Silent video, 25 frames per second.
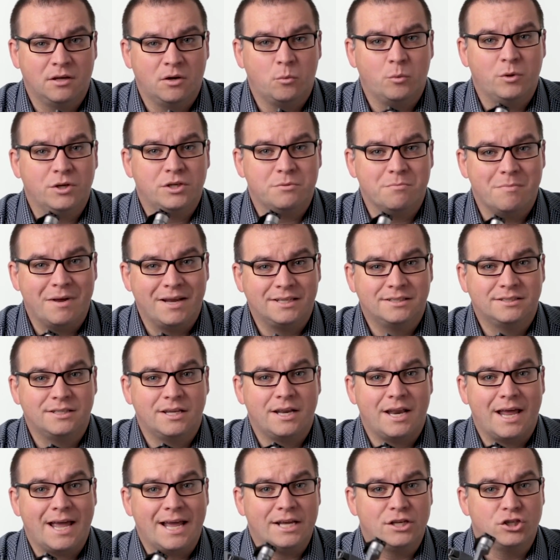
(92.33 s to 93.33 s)
which makes
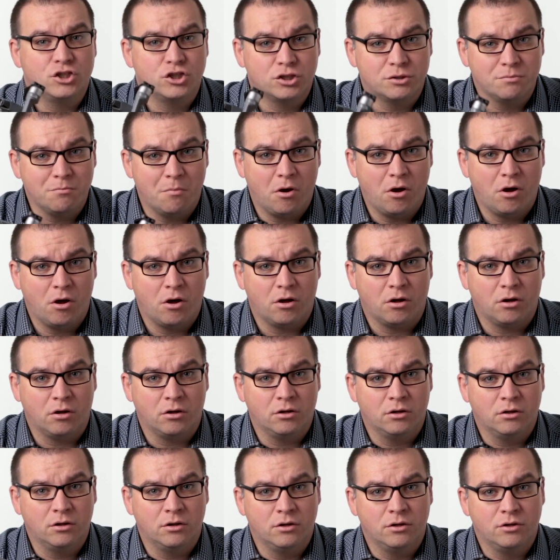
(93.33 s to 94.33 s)
it a
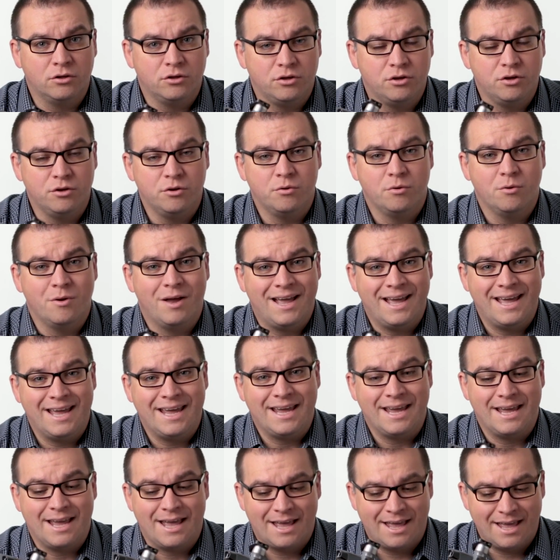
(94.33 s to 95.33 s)
small
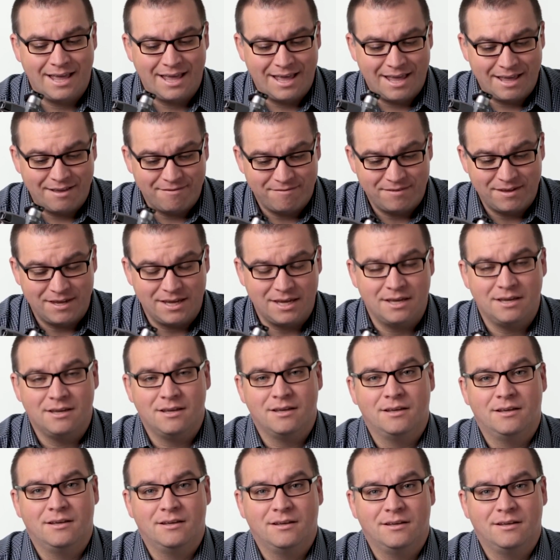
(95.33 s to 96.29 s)
UAV,